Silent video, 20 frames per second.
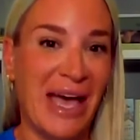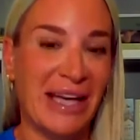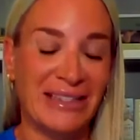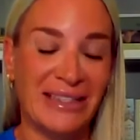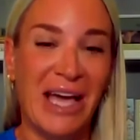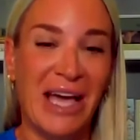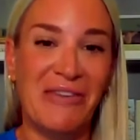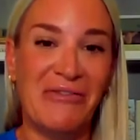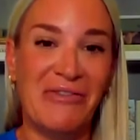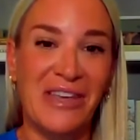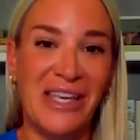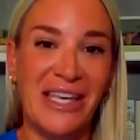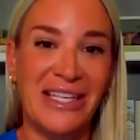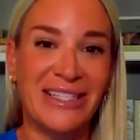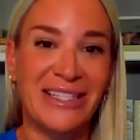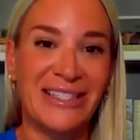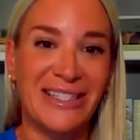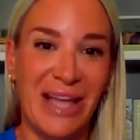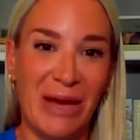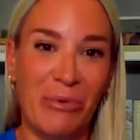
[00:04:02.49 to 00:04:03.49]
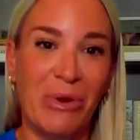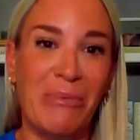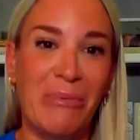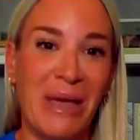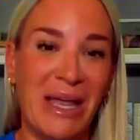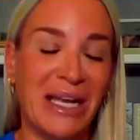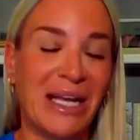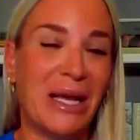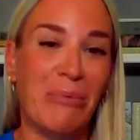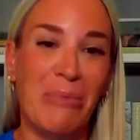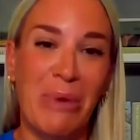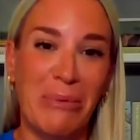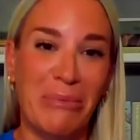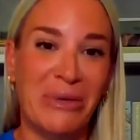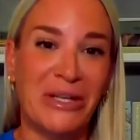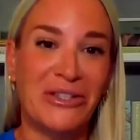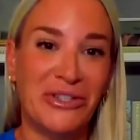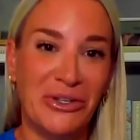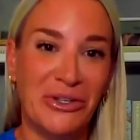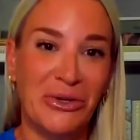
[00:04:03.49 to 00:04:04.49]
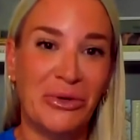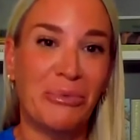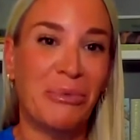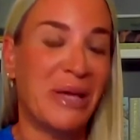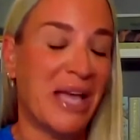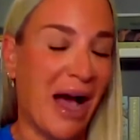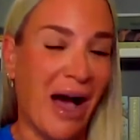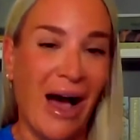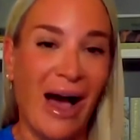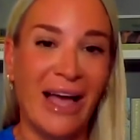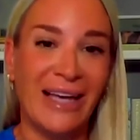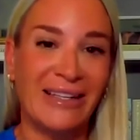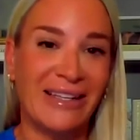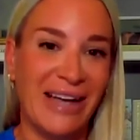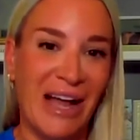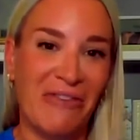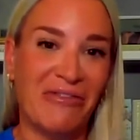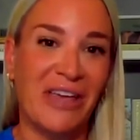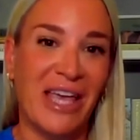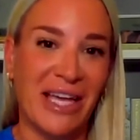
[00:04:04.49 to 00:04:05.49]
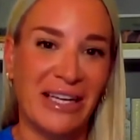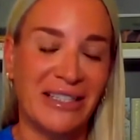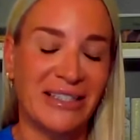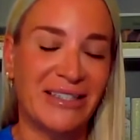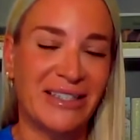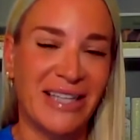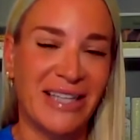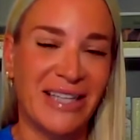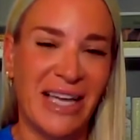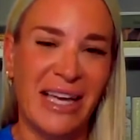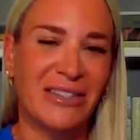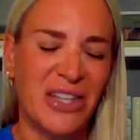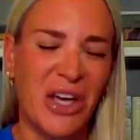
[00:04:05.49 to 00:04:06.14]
SIVs that we made a commitment to behind in Afghanistan.